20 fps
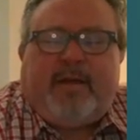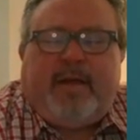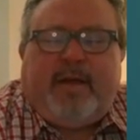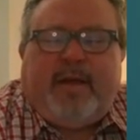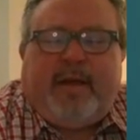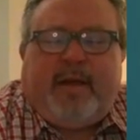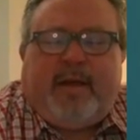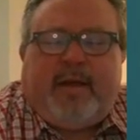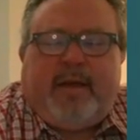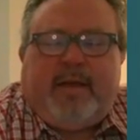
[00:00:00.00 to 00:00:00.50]

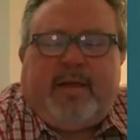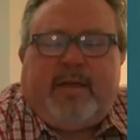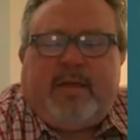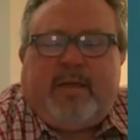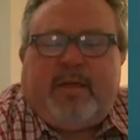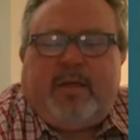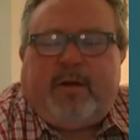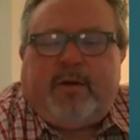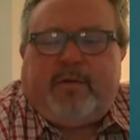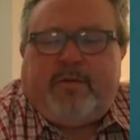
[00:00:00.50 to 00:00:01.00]
and
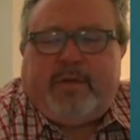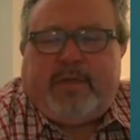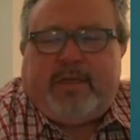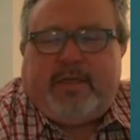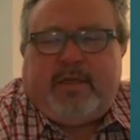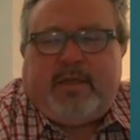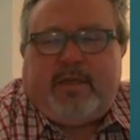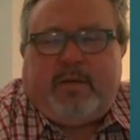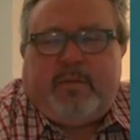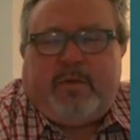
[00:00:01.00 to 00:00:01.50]
into the nervous
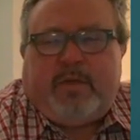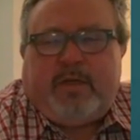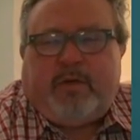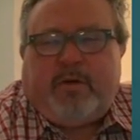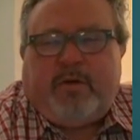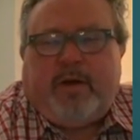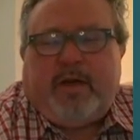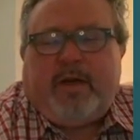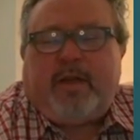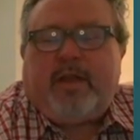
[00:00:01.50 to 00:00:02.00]
system to
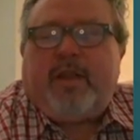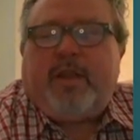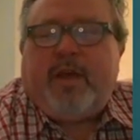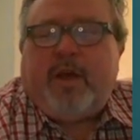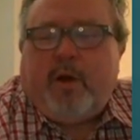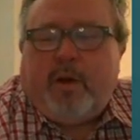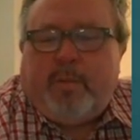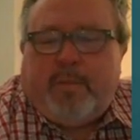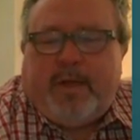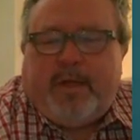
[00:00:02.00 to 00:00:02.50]
create a
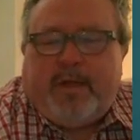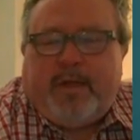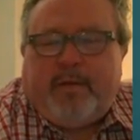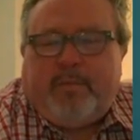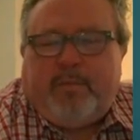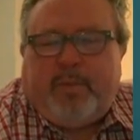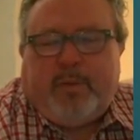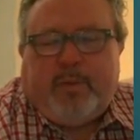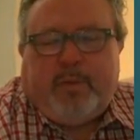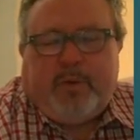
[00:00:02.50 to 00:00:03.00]
therapy
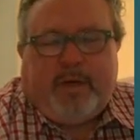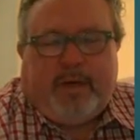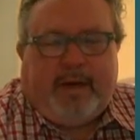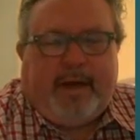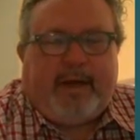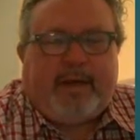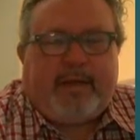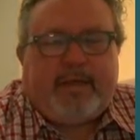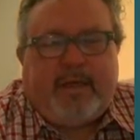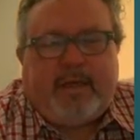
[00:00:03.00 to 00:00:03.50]
that people can
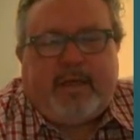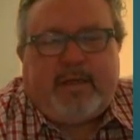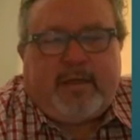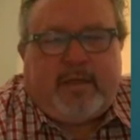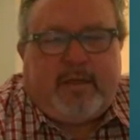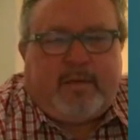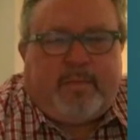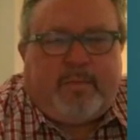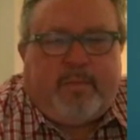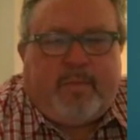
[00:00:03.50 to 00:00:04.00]

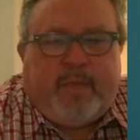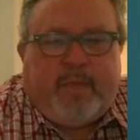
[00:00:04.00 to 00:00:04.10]
access?